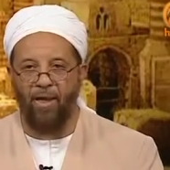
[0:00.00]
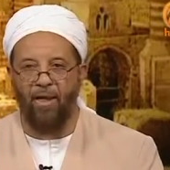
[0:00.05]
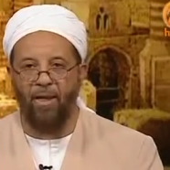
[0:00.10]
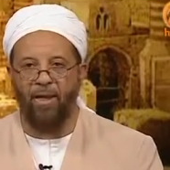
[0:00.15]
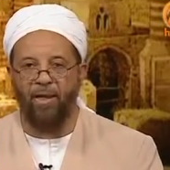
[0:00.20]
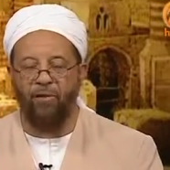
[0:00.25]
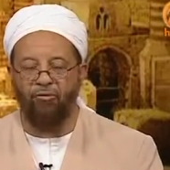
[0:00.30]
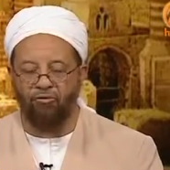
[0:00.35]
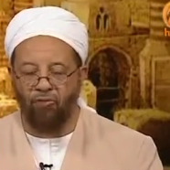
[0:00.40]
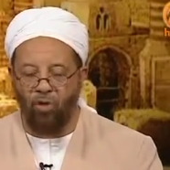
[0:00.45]

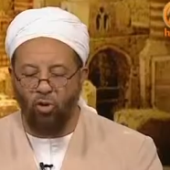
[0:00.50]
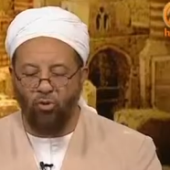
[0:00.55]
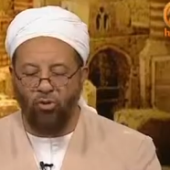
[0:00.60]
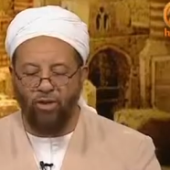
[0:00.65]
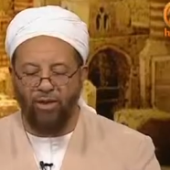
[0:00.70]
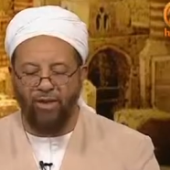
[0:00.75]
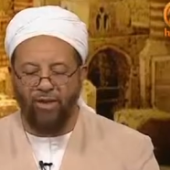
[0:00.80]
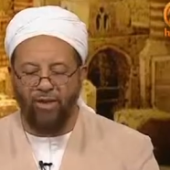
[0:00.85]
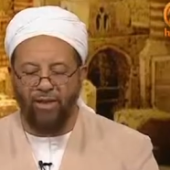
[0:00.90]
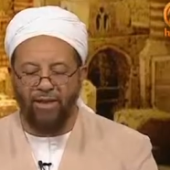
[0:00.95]
He
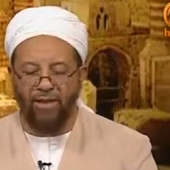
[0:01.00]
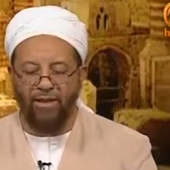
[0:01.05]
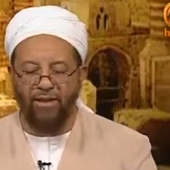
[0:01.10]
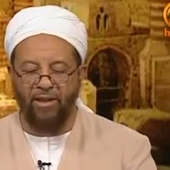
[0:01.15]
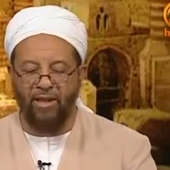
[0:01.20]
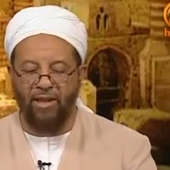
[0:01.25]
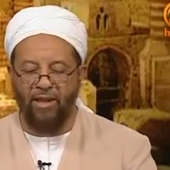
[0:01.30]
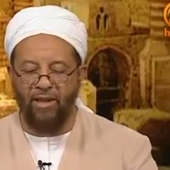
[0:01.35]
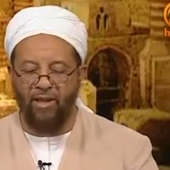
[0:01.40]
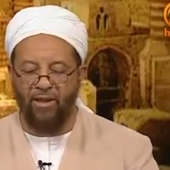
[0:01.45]
wrote
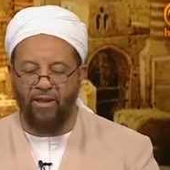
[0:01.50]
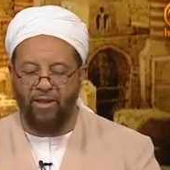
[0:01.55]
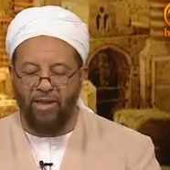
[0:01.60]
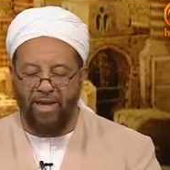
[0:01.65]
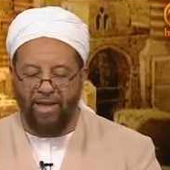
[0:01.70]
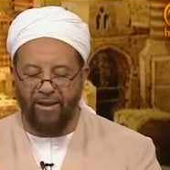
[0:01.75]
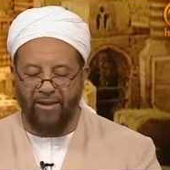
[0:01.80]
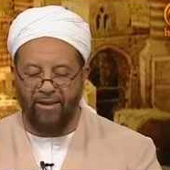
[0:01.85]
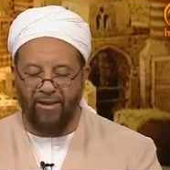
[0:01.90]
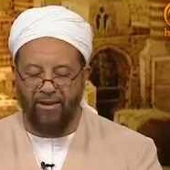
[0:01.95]
60
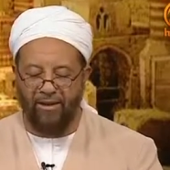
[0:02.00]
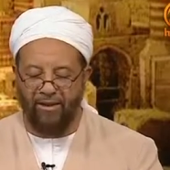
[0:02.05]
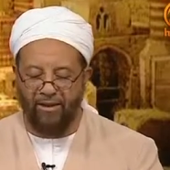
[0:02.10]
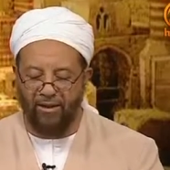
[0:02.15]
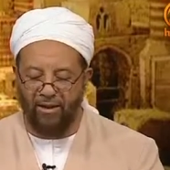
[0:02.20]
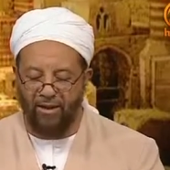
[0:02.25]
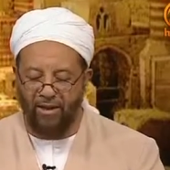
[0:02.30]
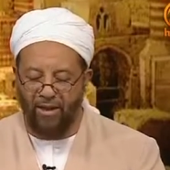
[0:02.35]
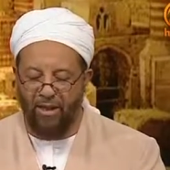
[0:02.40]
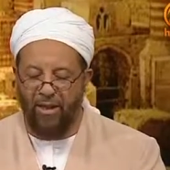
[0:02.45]

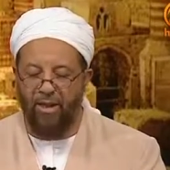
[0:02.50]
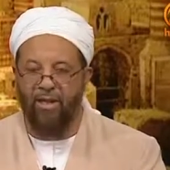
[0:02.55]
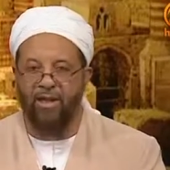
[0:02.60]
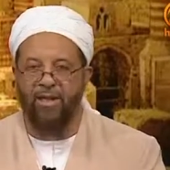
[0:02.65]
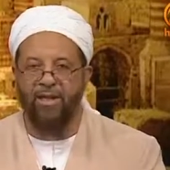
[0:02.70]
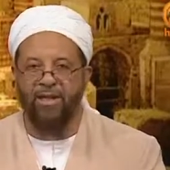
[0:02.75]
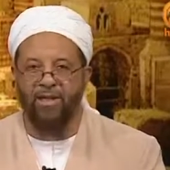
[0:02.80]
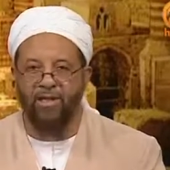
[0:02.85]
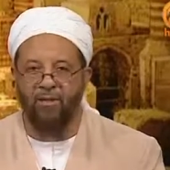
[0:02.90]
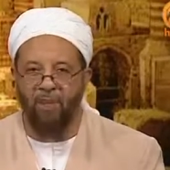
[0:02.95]
texts.
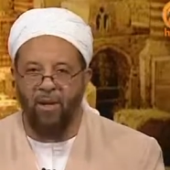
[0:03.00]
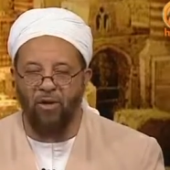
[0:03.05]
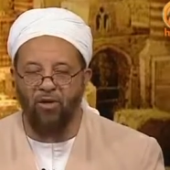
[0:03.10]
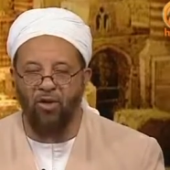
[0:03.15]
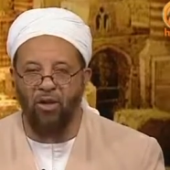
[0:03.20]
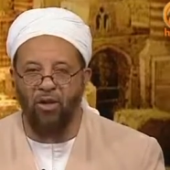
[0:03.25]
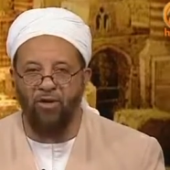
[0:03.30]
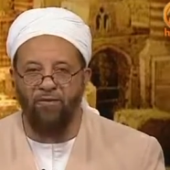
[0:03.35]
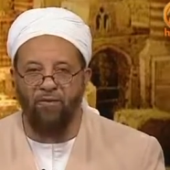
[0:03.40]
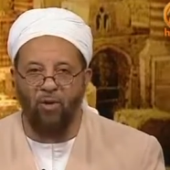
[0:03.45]
He
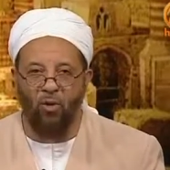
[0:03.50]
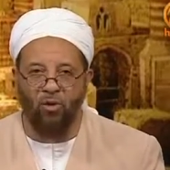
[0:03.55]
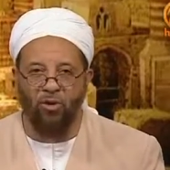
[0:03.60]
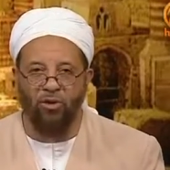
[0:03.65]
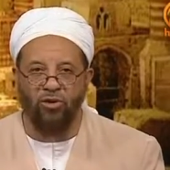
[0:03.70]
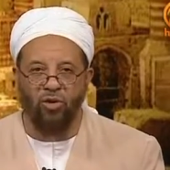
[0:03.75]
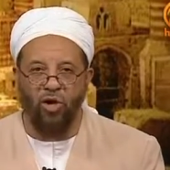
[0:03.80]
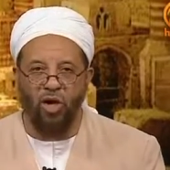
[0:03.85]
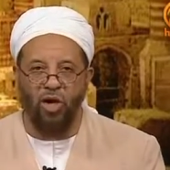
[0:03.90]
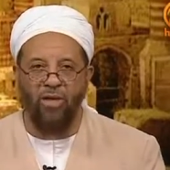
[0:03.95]
especially
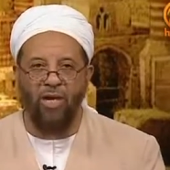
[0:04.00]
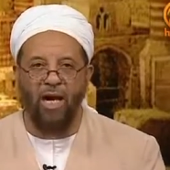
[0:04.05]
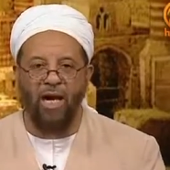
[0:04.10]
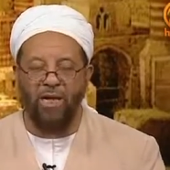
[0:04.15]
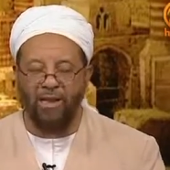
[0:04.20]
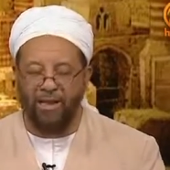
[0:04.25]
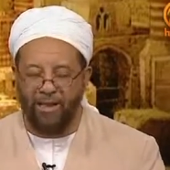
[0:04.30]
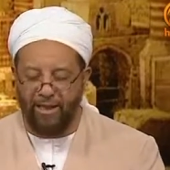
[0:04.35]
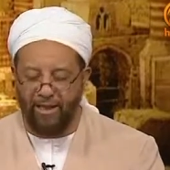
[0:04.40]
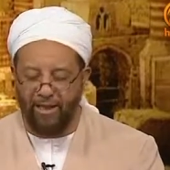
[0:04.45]
focused on
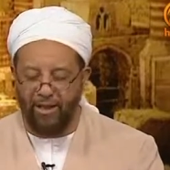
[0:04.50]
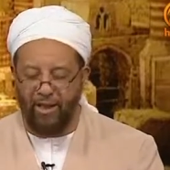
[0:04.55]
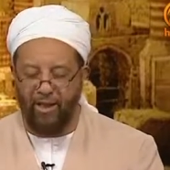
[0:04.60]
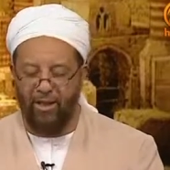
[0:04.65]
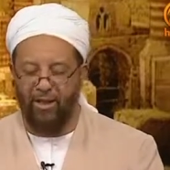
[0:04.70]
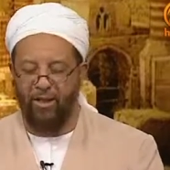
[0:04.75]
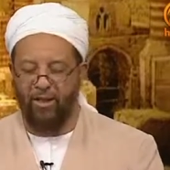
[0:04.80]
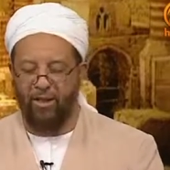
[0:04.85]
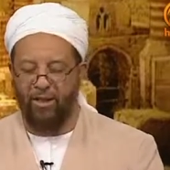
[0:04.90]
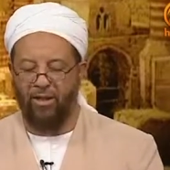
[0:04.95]
Aqidah,
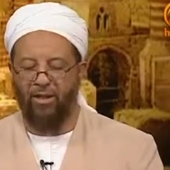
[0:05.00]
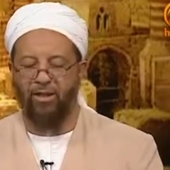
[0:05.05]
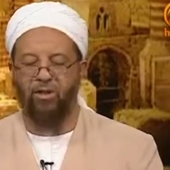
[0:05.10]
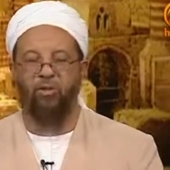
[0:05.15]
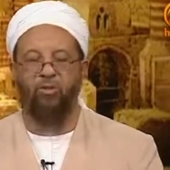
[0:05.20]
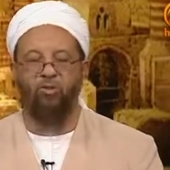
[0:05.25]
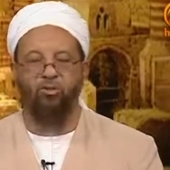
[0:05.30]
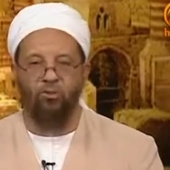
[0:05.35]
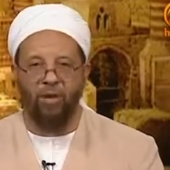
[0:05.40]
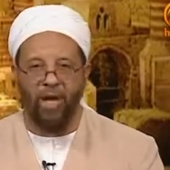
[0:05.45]

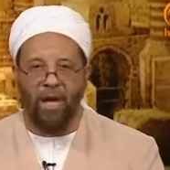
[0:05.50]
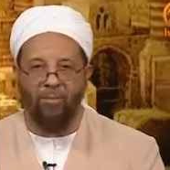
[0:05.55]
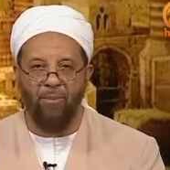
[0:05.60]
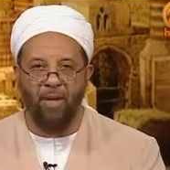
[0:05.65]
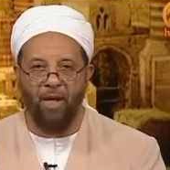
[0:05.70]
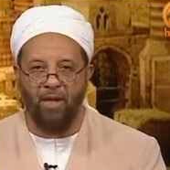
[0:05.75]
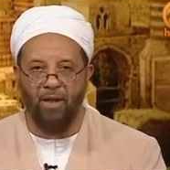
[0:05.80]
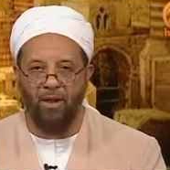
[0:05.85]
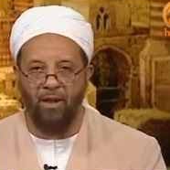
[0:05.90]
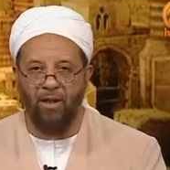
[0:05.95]

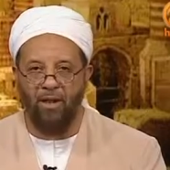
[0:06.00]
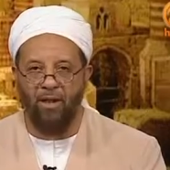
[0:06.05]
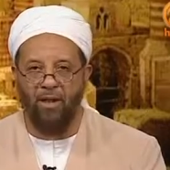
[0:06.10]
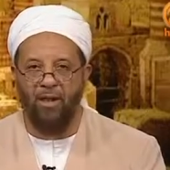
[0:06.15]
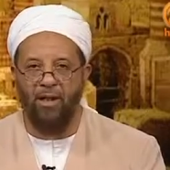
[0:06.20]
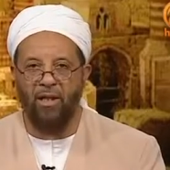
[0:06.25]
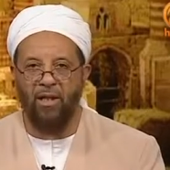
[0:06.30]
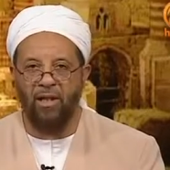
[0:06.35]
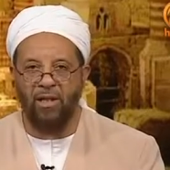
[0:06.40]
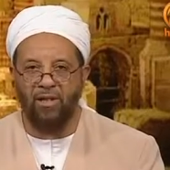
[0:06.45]
grammar,
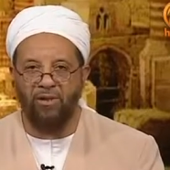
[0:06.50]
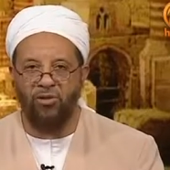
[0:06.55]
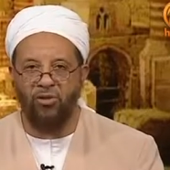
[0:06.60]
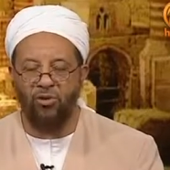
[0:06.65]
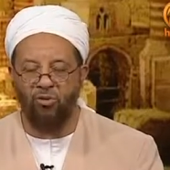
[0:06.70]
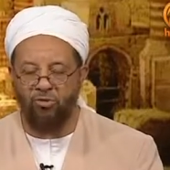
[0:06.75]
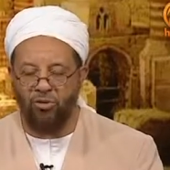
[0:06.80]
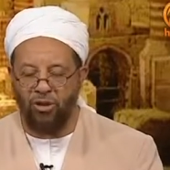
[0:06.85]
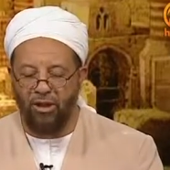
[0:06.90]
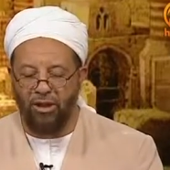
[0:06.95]

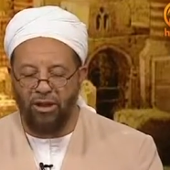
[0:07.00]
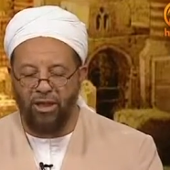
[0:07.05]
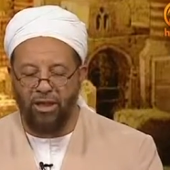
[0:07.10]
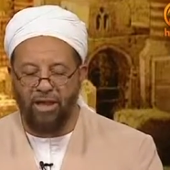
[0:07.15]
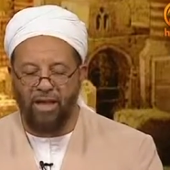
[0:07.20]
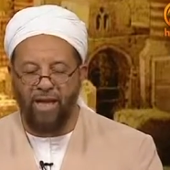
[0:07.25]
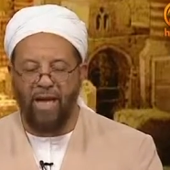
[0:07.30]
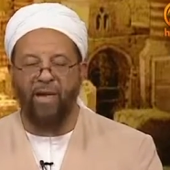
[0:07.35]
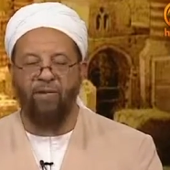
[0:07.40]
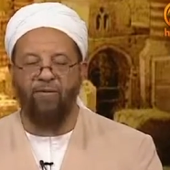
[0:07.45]
history,
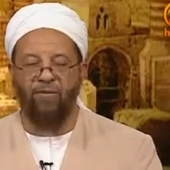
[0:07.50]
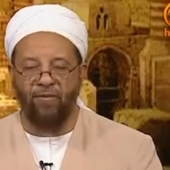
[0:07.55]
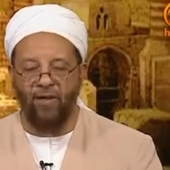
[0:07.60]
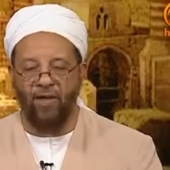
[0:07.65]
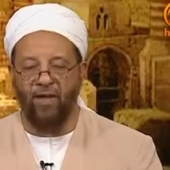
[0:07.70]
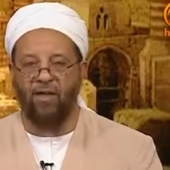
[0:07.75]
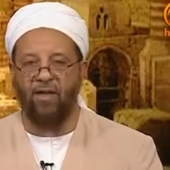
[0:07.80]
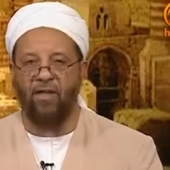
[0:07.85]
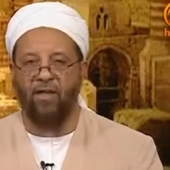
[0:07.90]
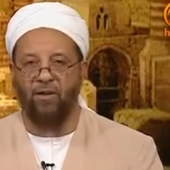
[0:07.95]
and
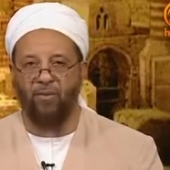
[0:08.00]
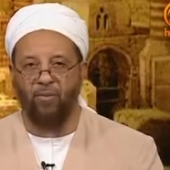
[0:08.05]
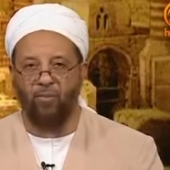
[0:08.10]
fiqh.